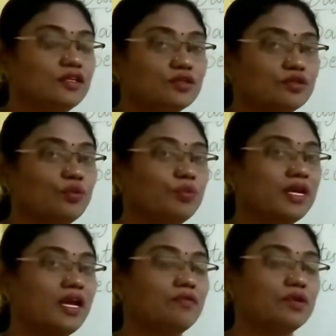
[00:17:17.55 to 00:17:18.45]
So, we
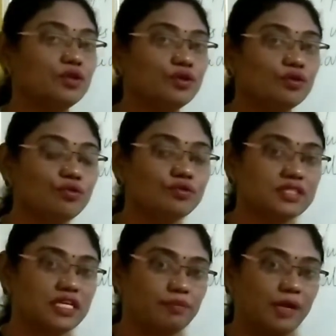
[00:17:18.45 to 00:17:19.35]
have to use
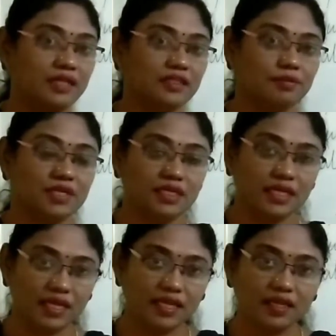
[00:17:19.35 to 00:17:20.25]
that part of the
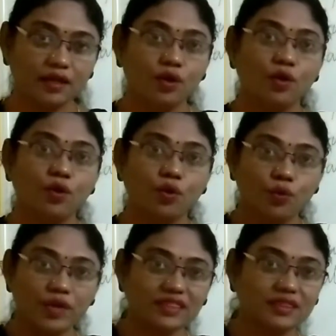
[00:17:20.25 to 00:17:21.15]
day
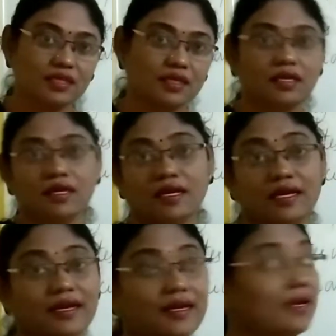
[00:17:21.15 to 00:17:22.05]
with
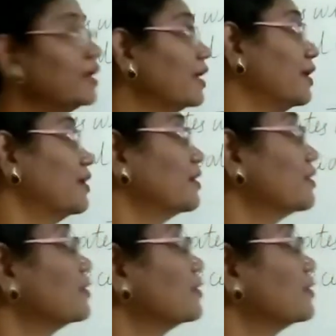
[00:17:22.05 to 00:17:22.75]
day.